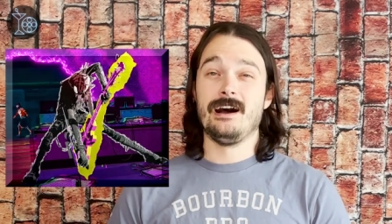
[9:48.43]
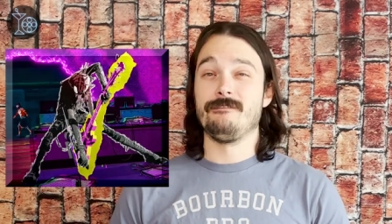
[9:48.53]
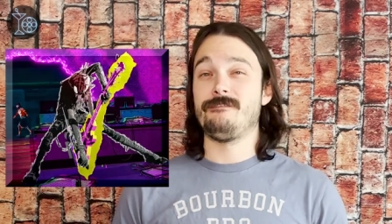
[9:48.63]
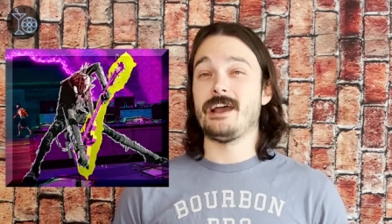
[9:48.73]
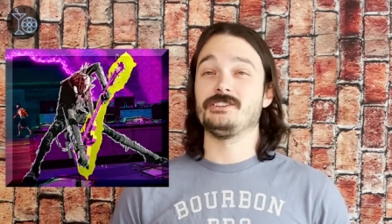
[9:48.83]
a
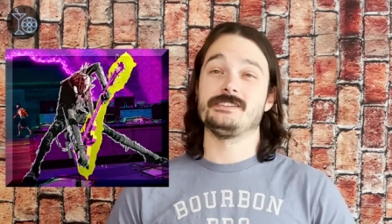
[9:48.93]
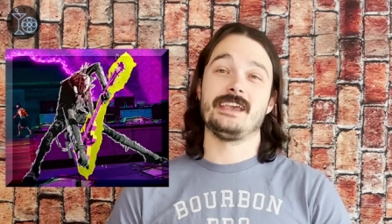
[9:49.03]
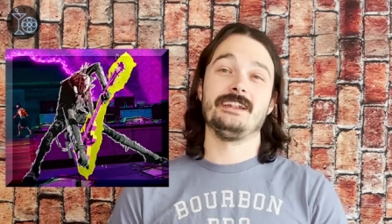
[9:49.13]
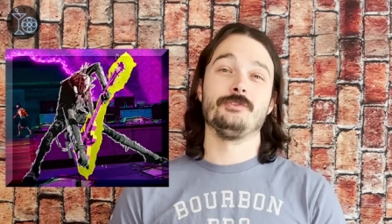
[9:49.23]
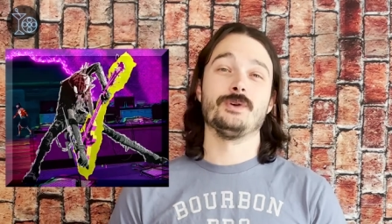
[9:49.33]
fascist
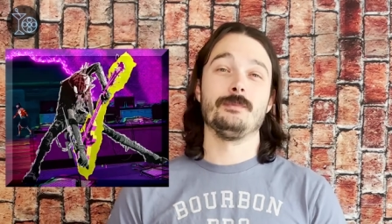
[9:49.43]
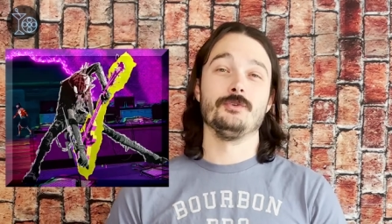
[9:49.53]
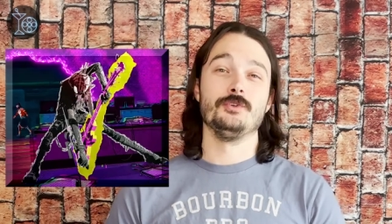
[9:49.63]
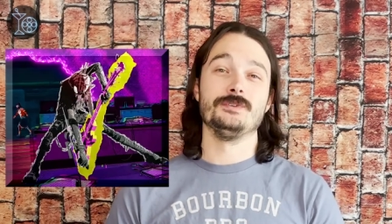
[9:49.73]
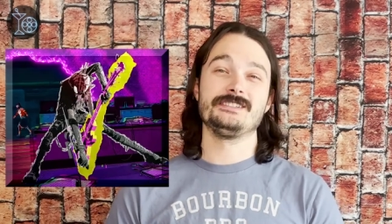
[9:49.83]
hating
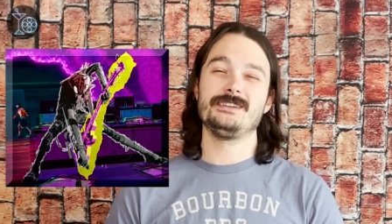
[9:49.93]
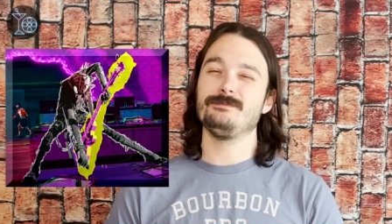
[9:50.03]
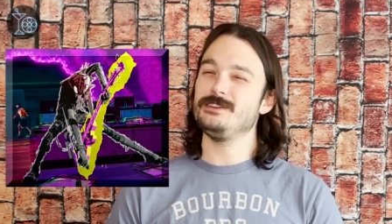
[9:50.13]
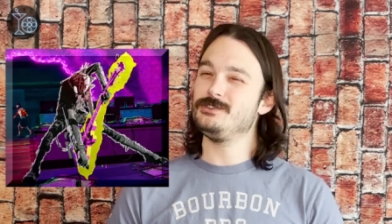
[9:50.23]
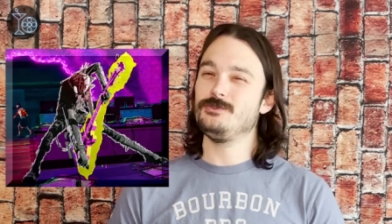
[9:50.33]
rebel who is
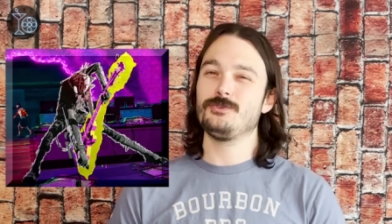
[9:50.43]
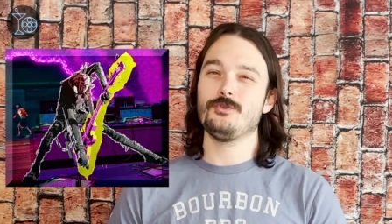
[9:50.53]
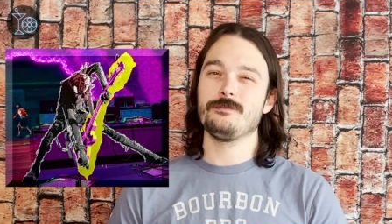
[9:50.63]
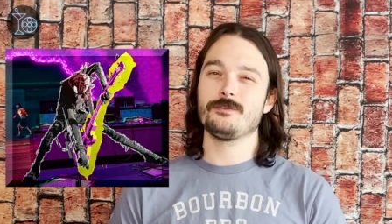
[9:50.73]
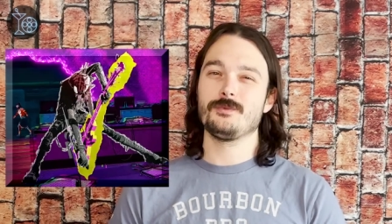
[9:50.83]
simply too
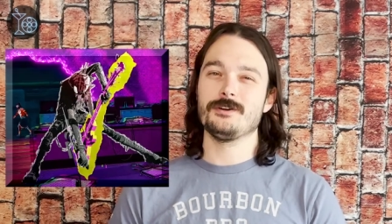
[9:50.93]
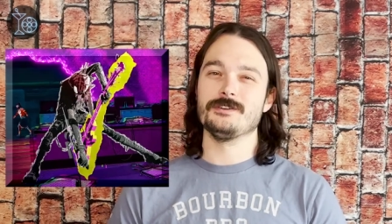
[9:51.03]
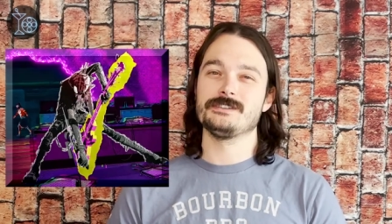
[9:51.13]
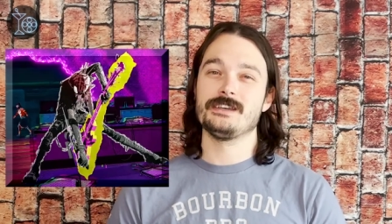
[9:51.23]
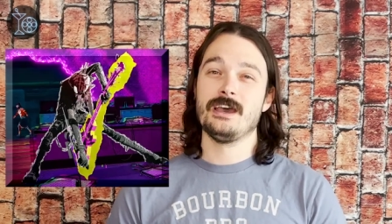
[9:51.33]
cool for
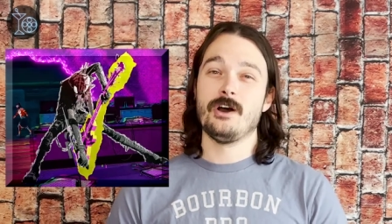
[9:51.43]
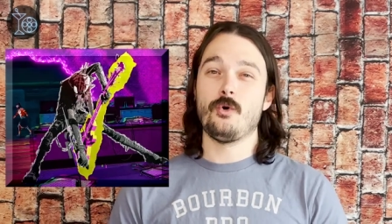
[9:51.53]
words